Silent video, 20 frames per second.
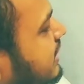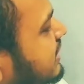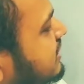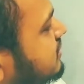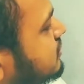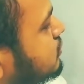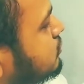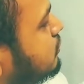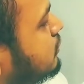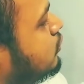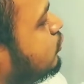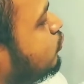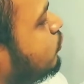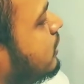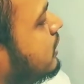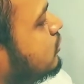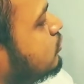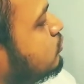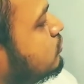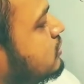n is equal to
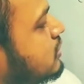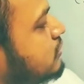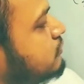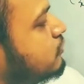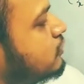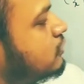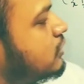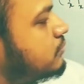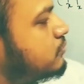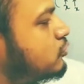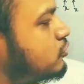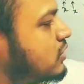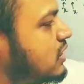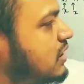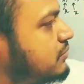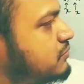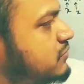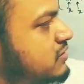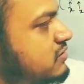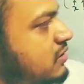1, 2, 3, 4. You have to
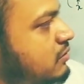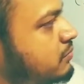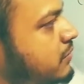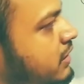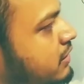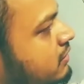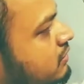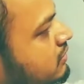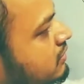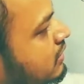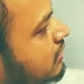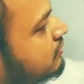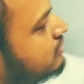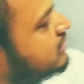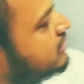keep this in mind. Now